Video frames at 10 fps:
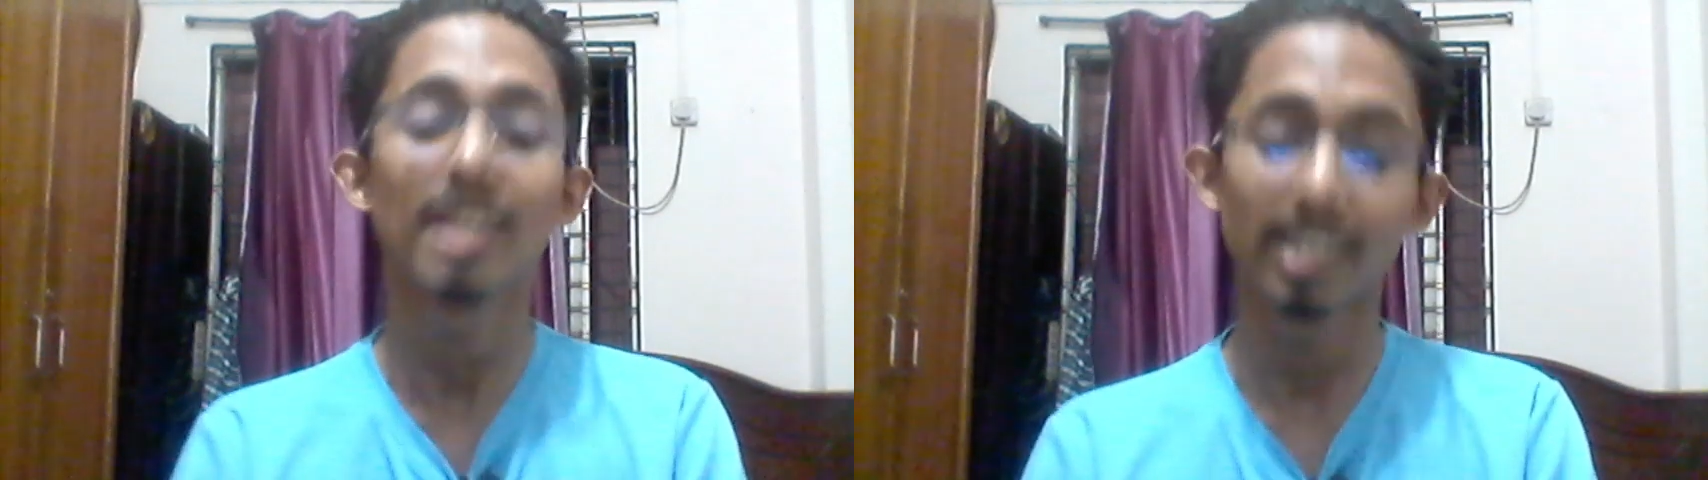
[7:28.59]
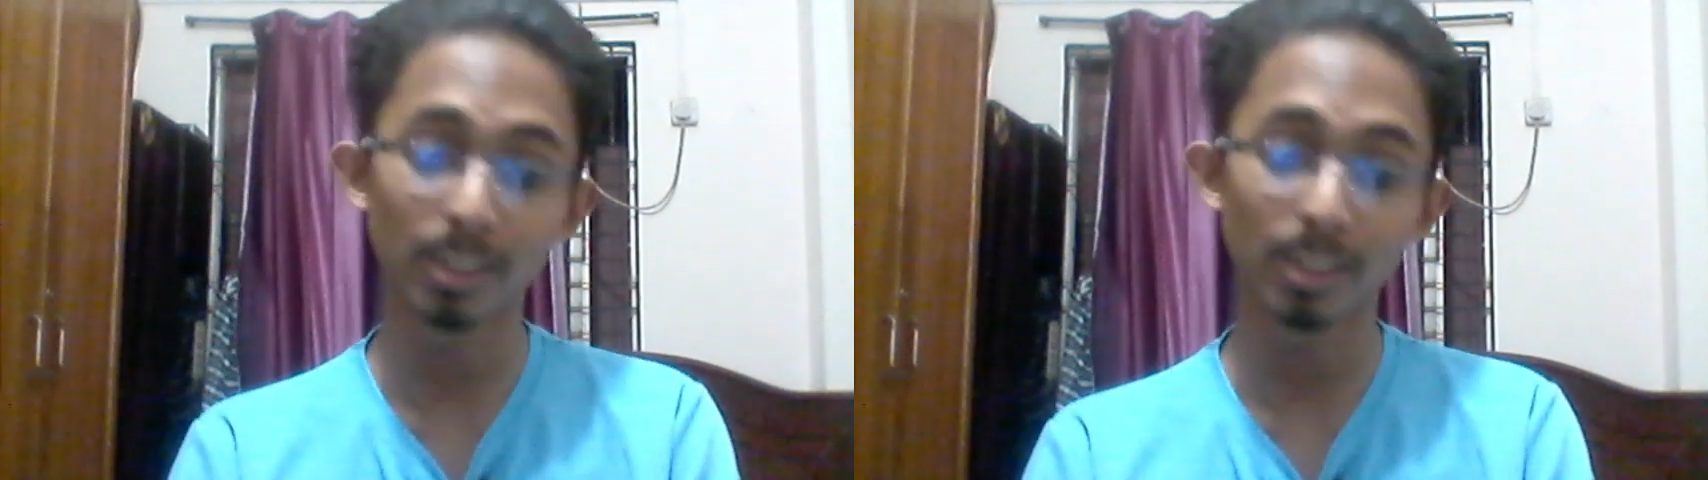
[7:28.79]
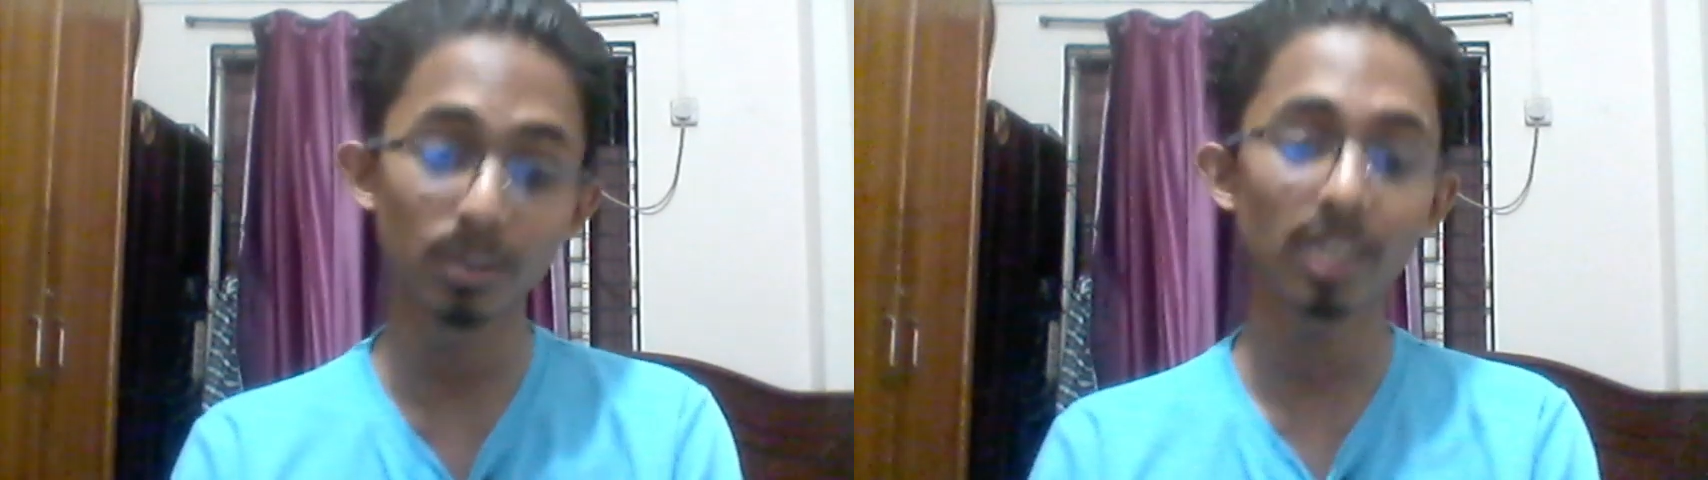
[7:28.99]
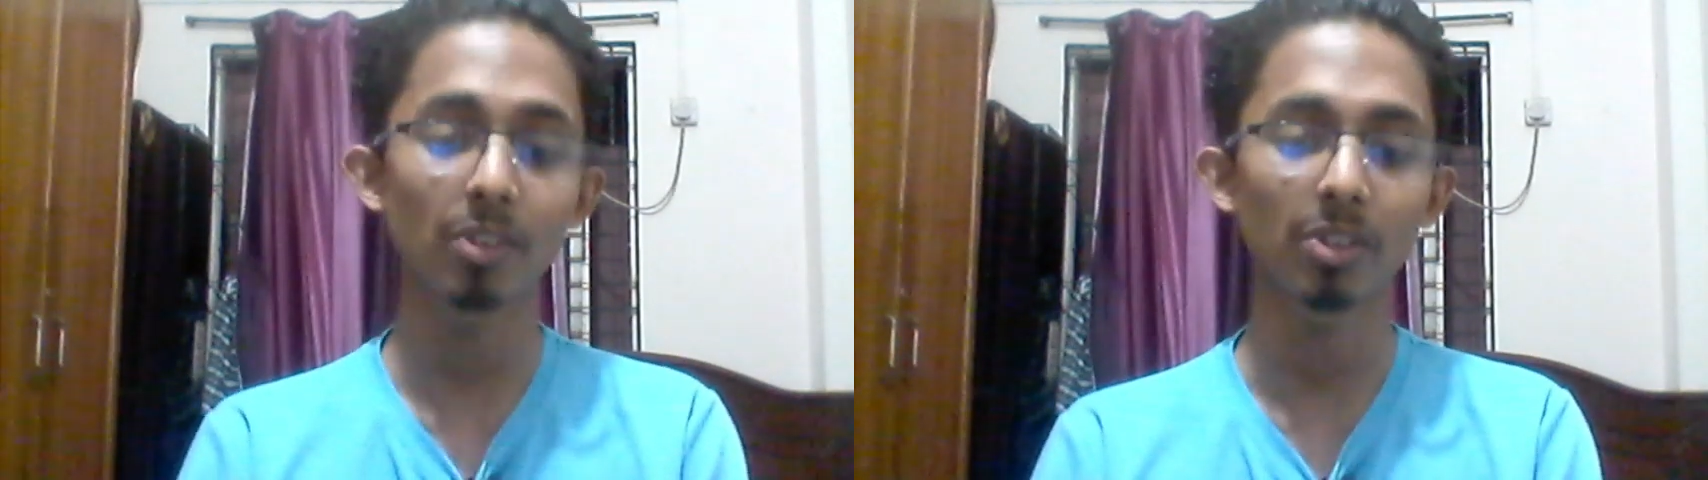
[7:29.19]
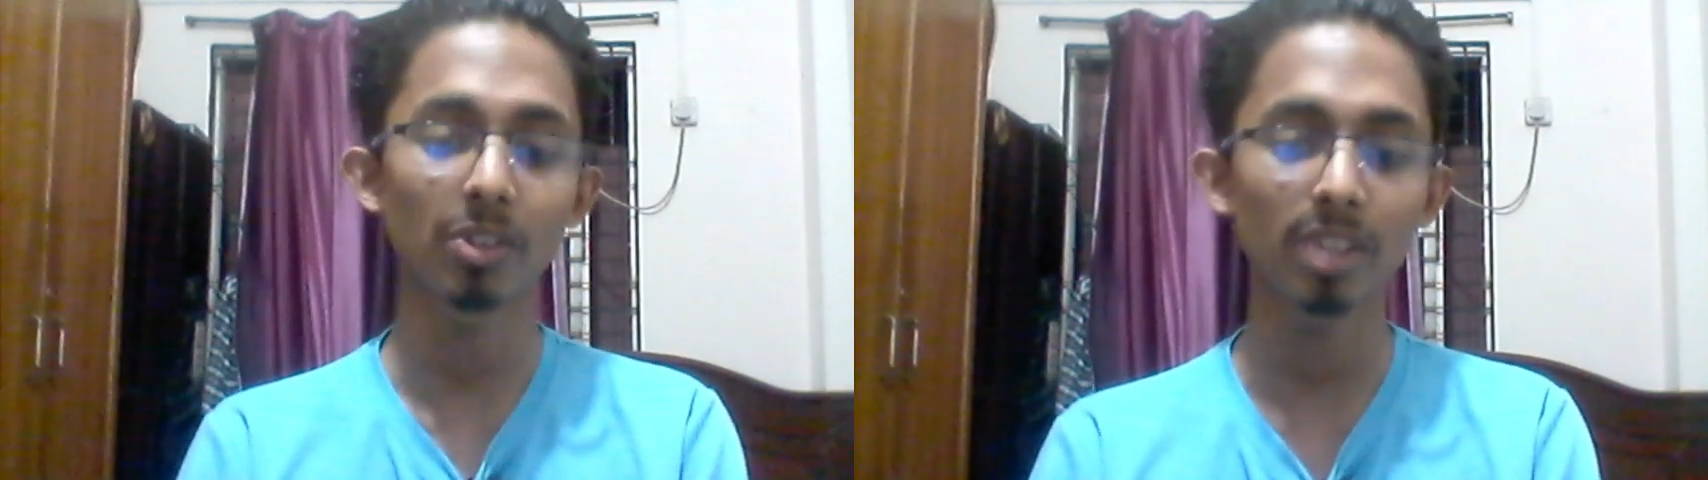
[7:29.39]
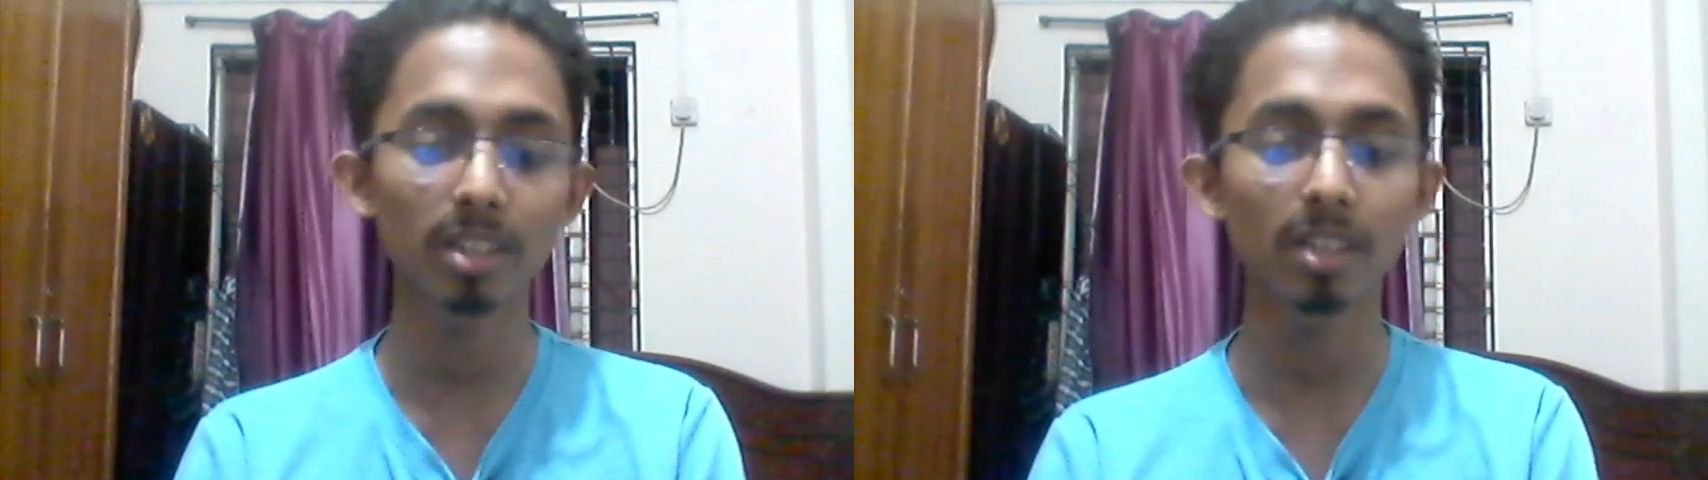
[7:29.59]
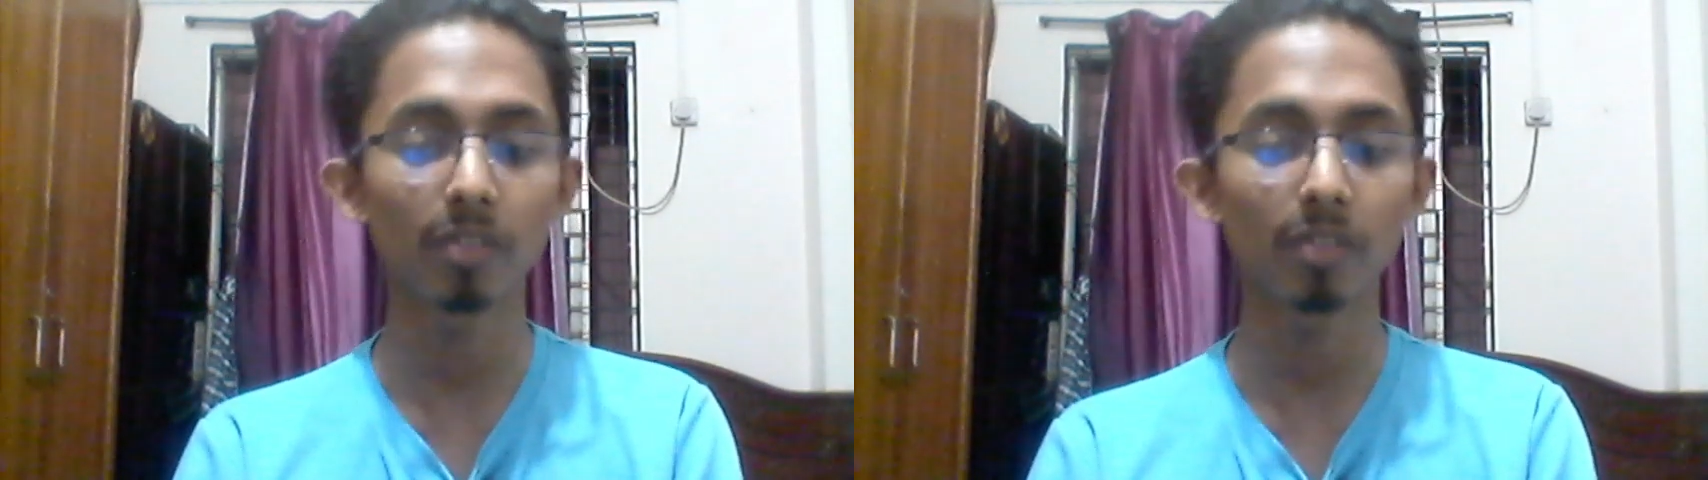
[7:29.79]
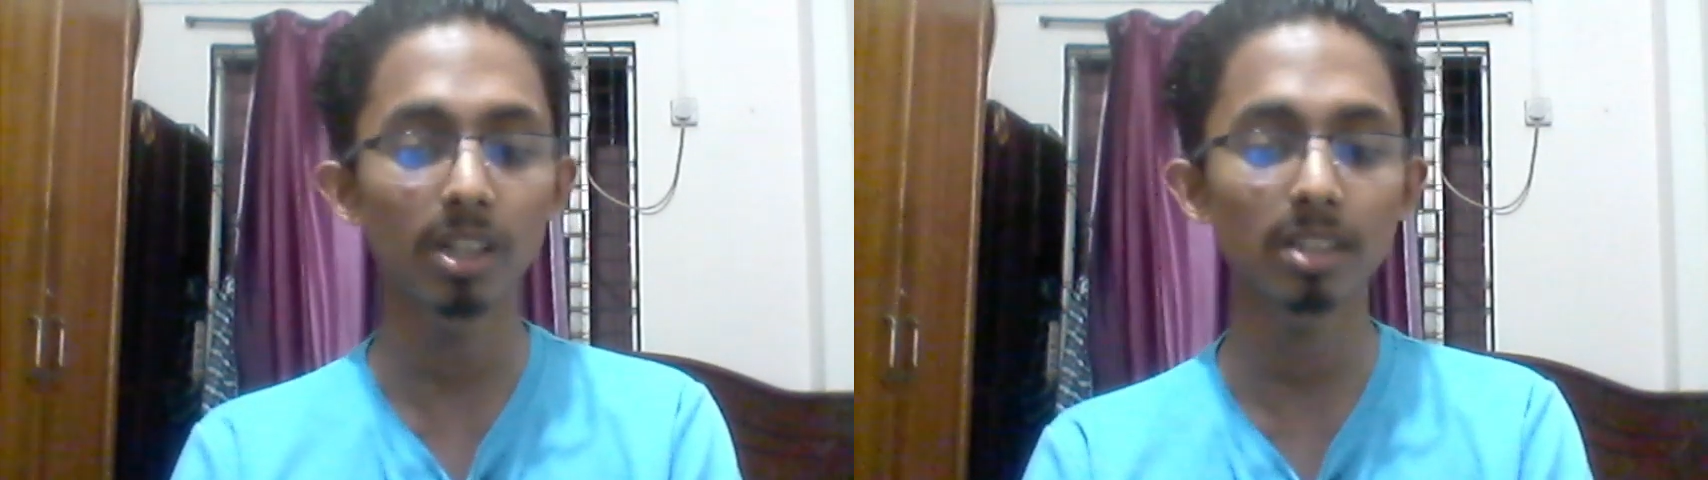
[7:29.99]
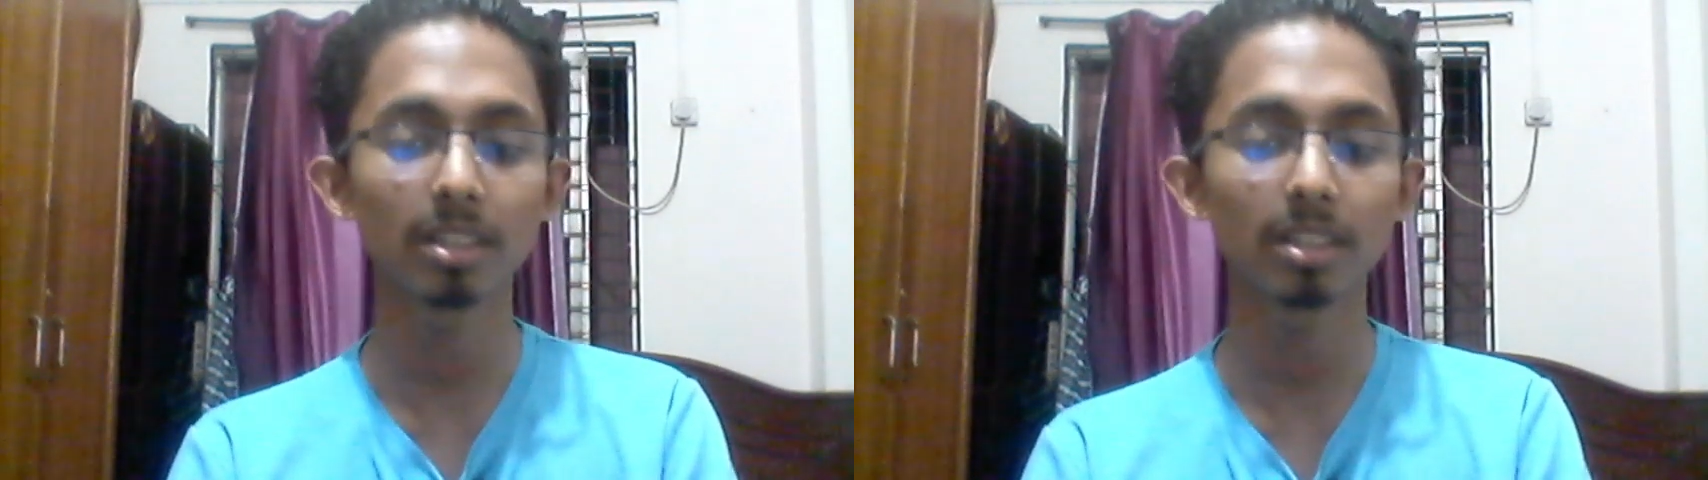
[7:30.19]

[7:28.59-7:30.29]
using contracts and various